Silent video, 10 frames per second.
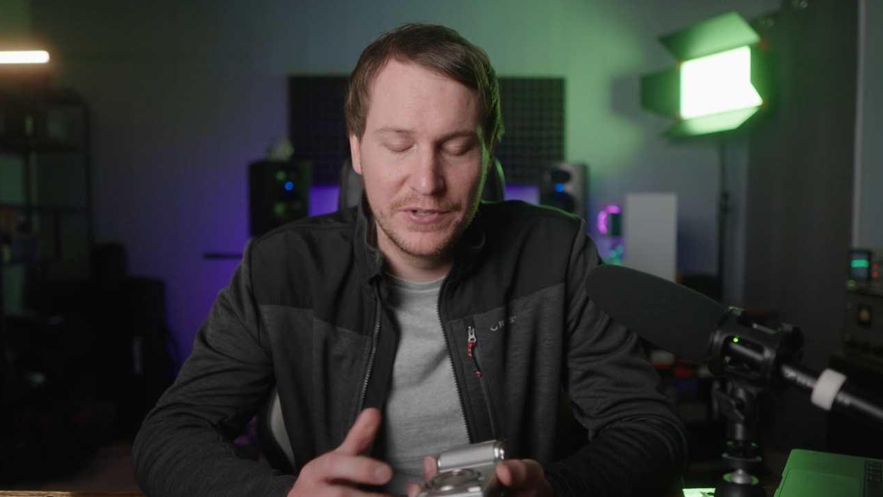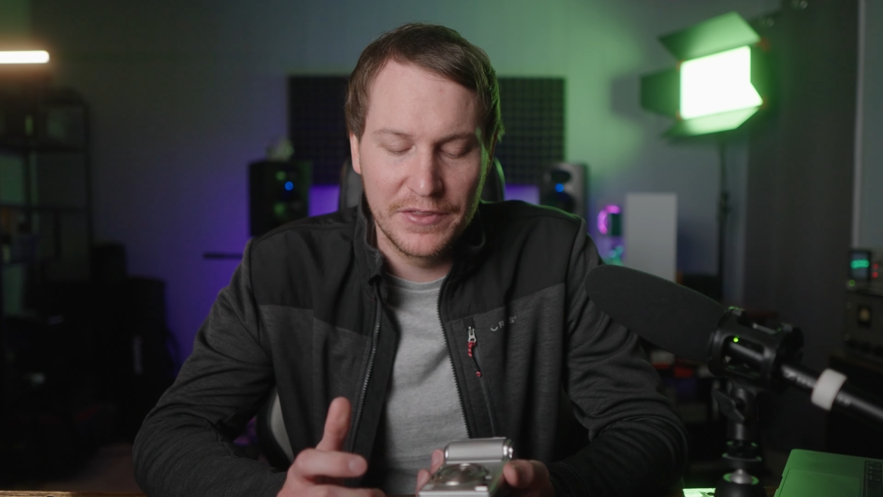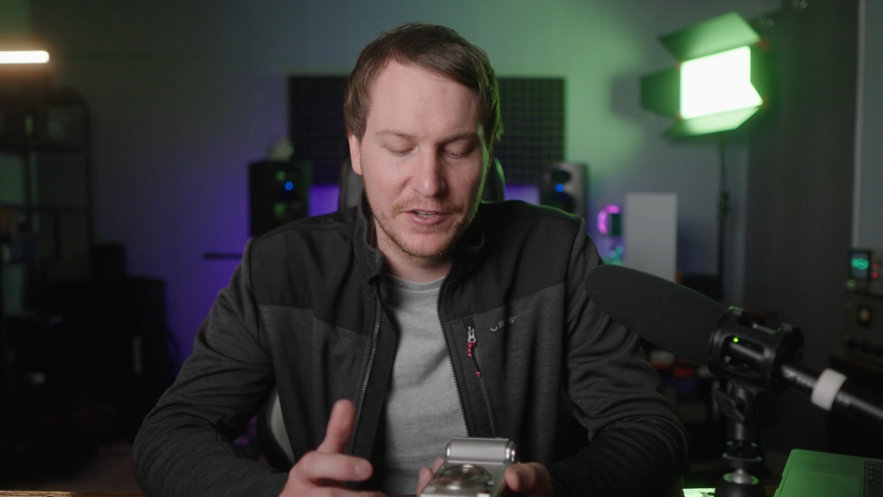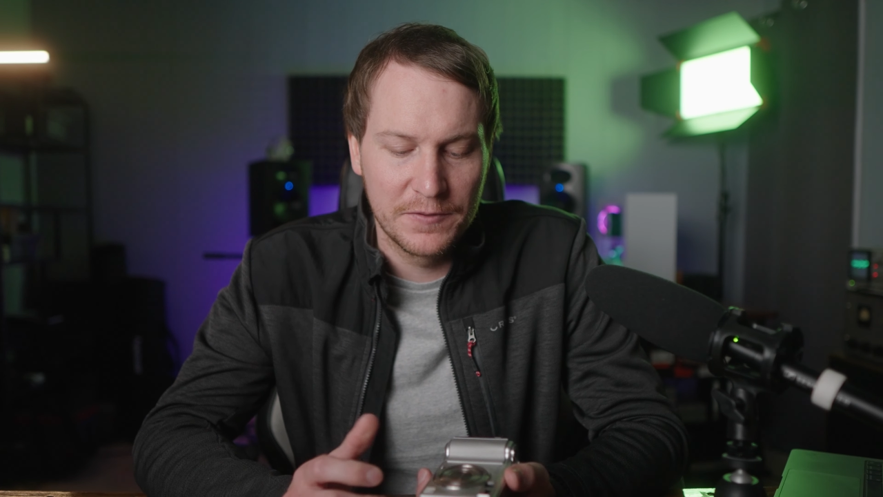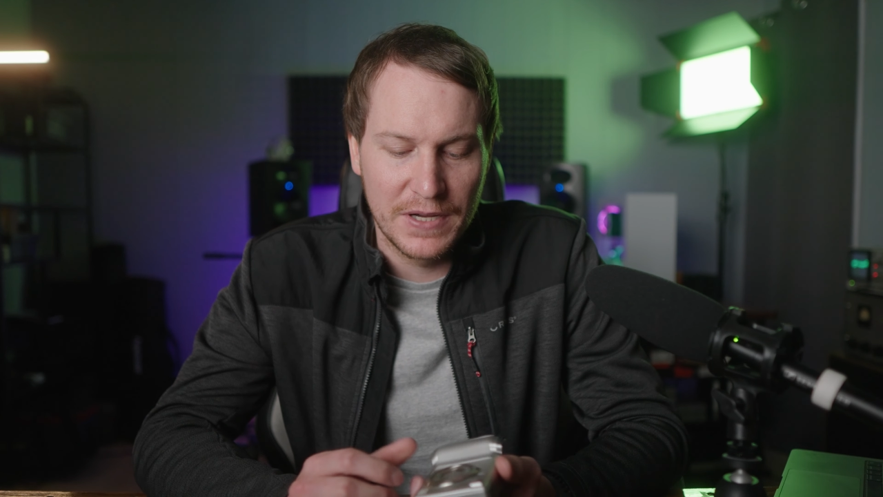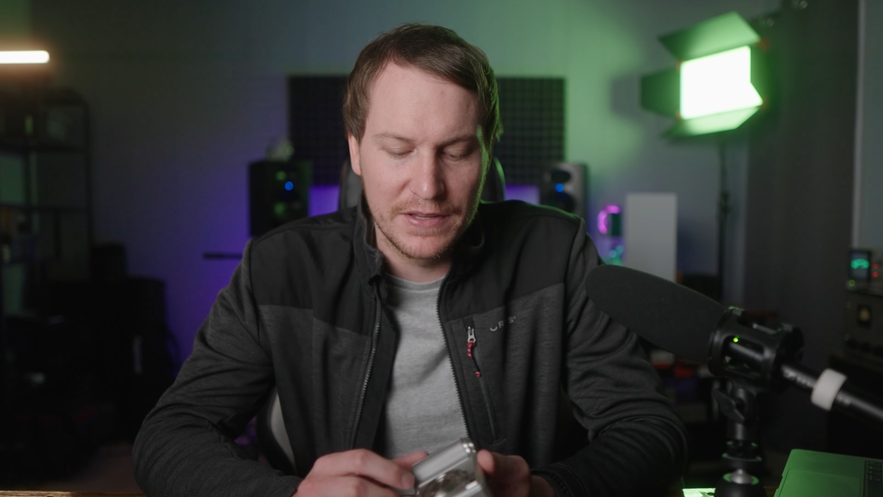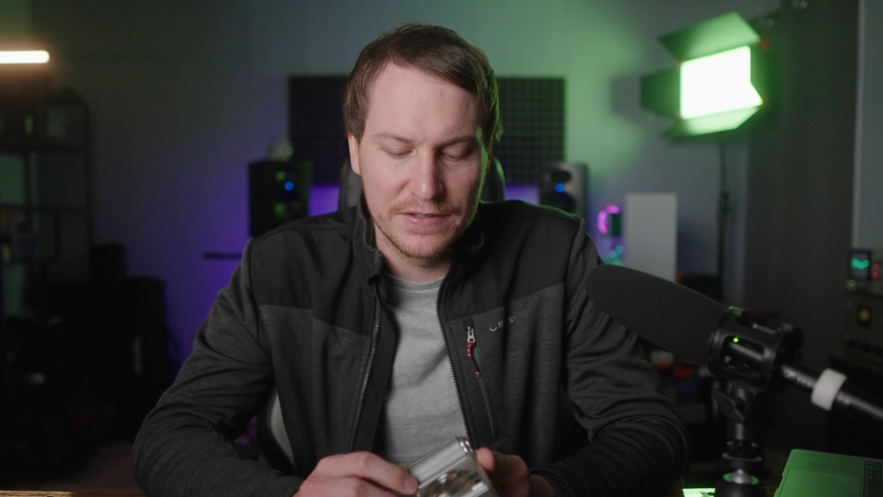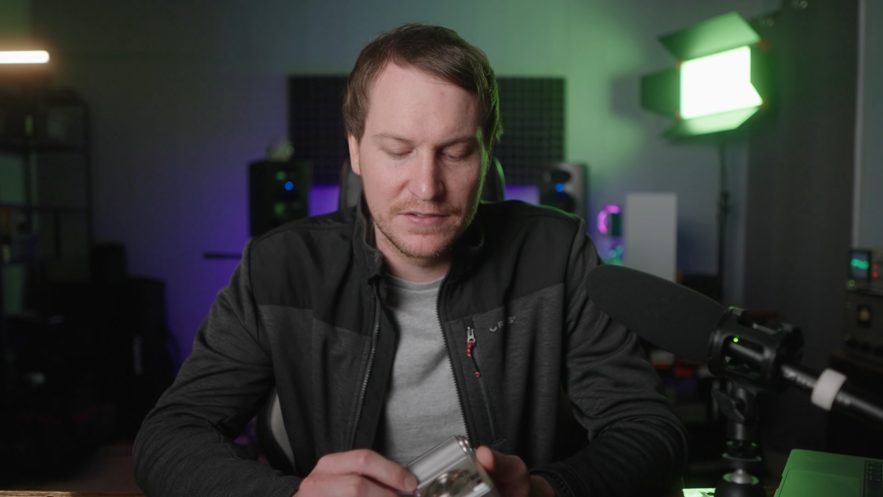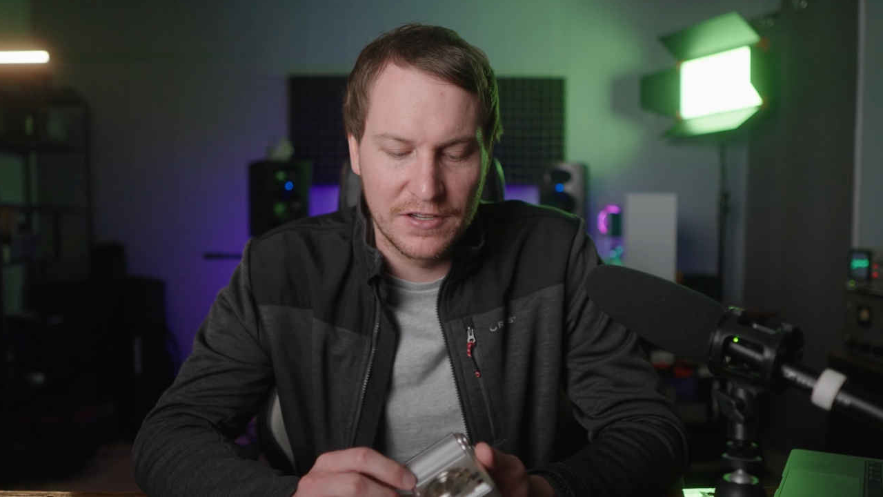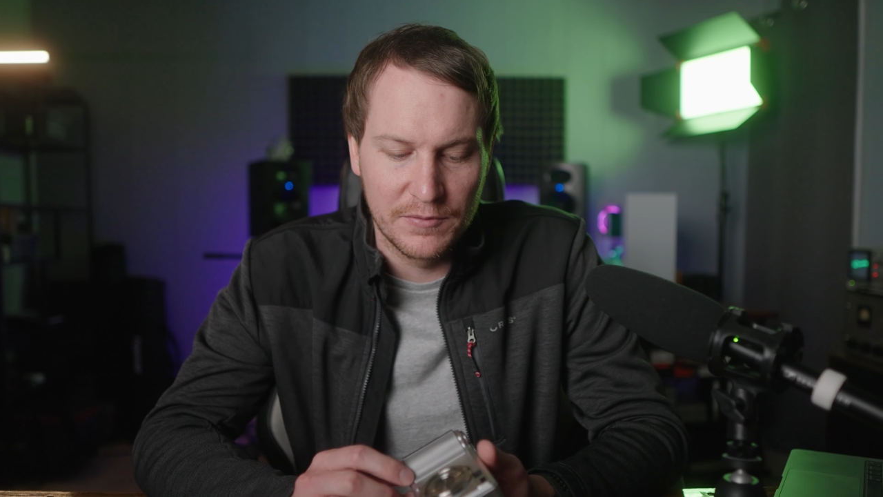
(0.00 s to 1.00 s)
nothing about
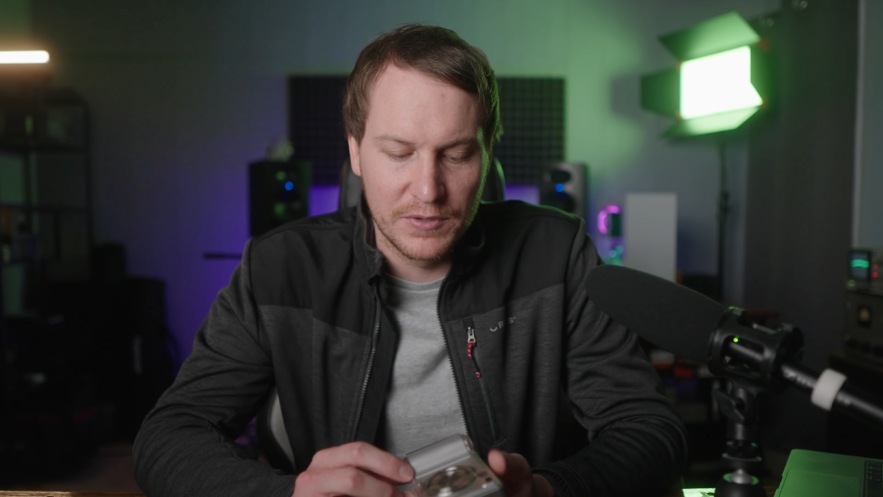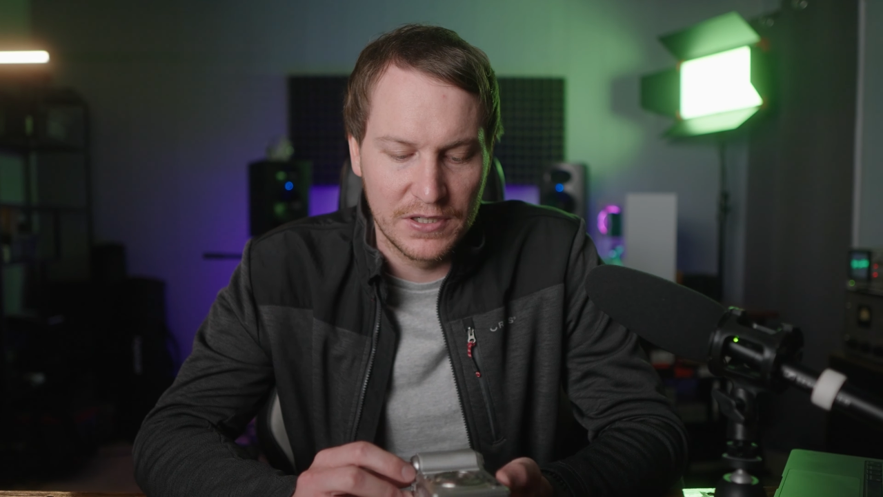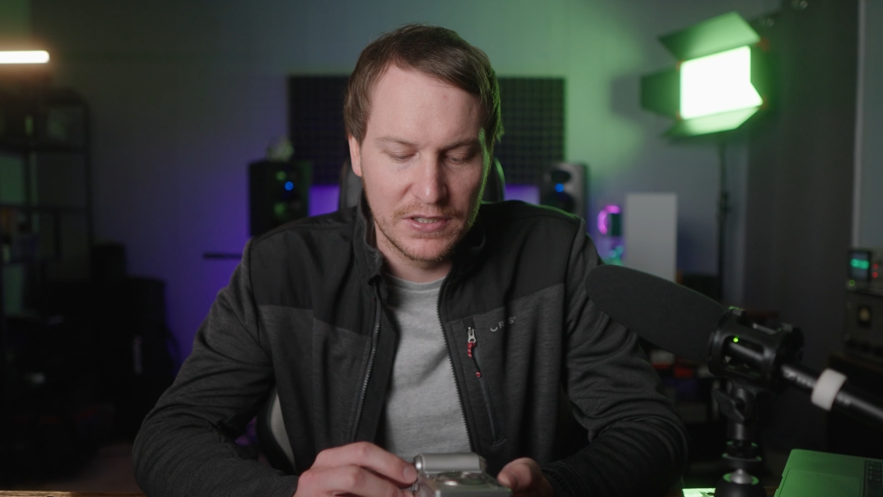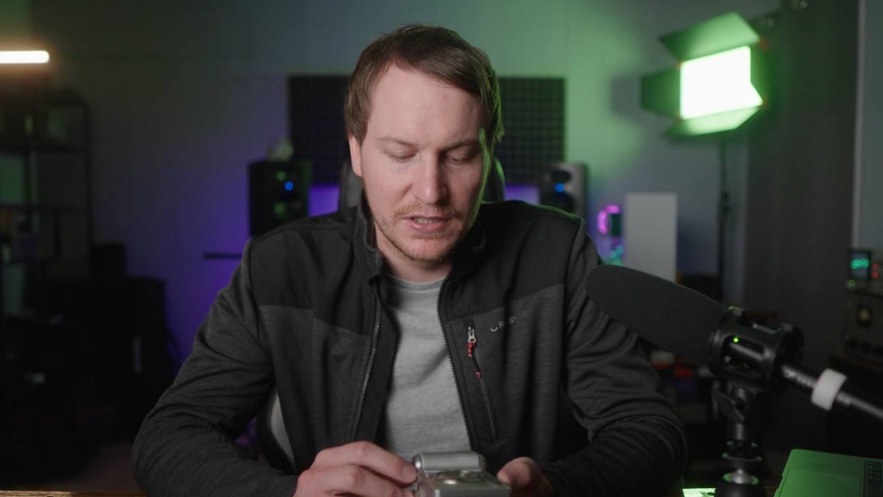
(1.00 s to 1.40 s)
this camera.